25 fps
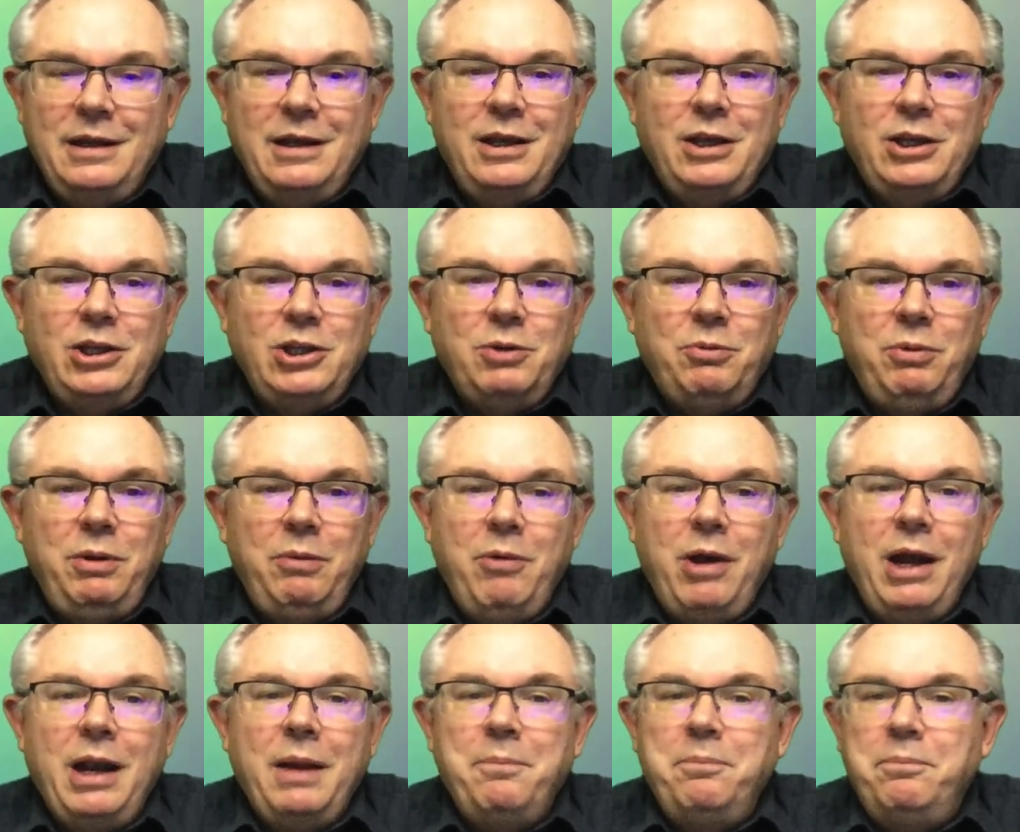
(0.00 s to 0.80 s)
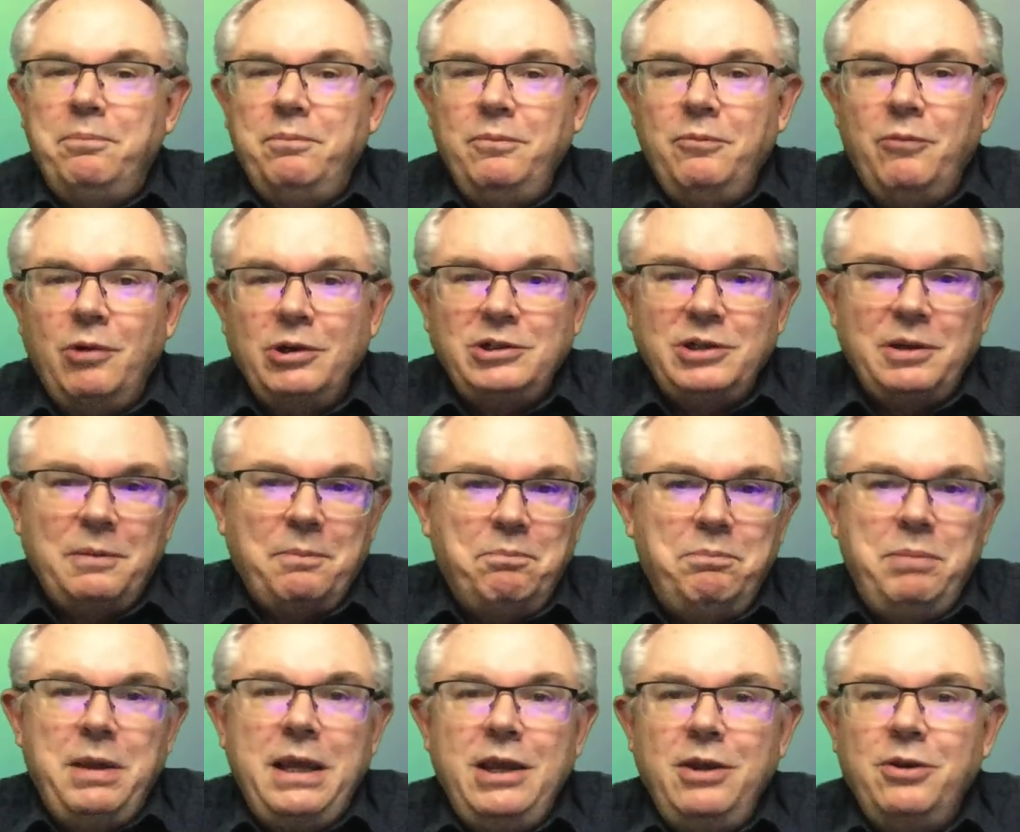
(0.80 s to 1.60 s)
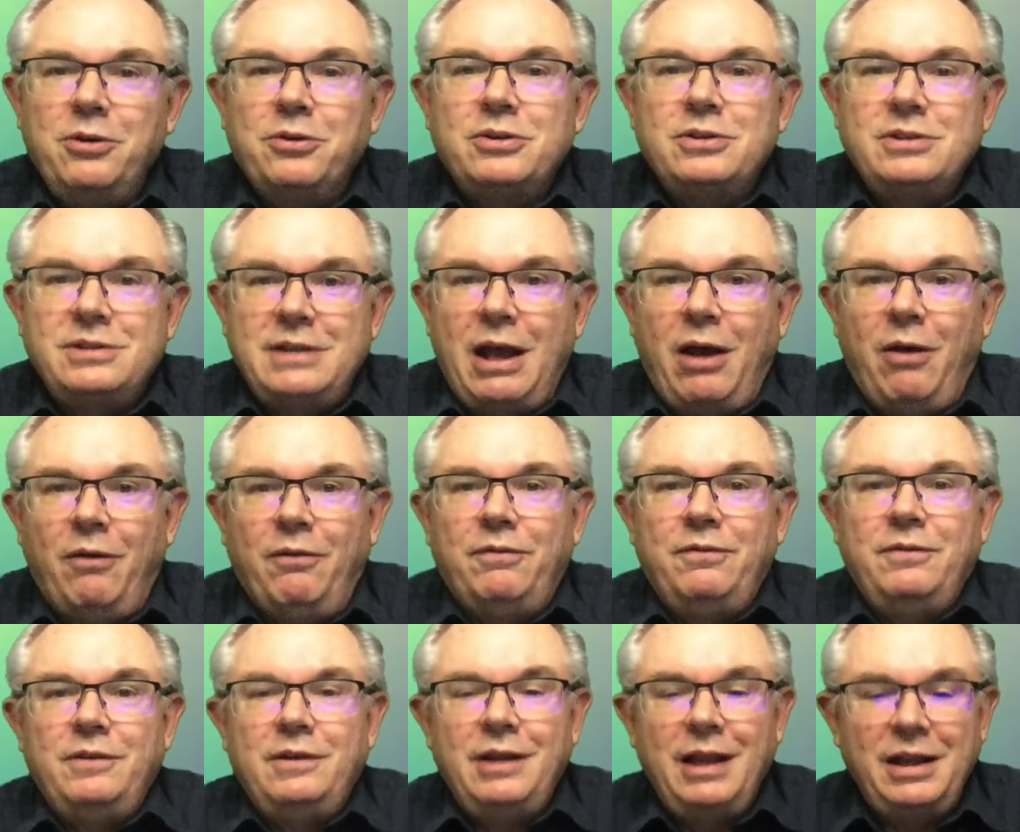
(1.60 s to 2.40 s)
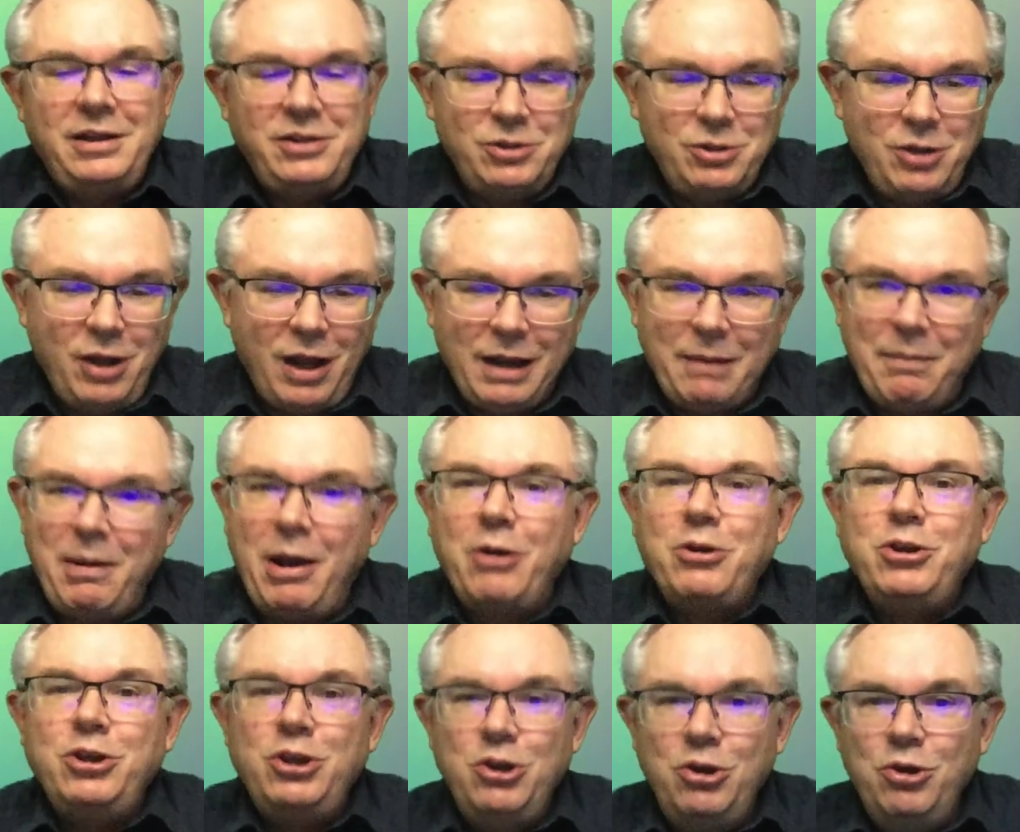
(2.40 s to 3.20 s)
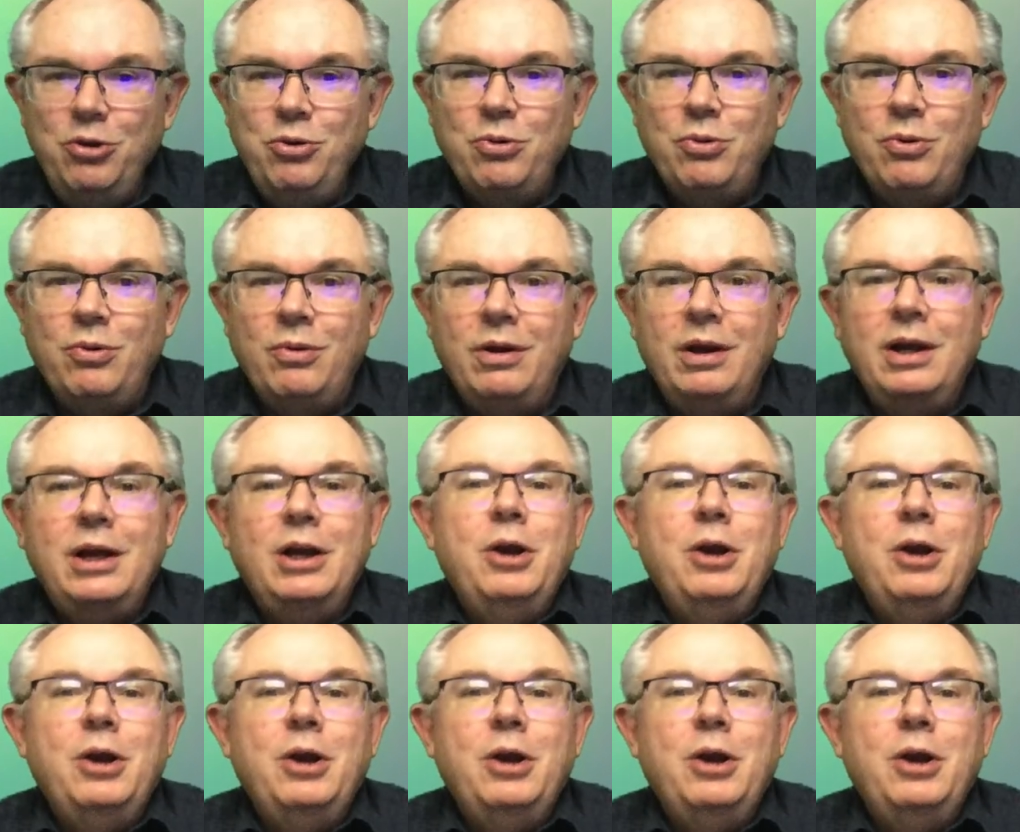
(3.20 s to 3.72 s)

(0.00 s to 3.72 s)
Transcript: We want you to be yourself. Let's talk about you.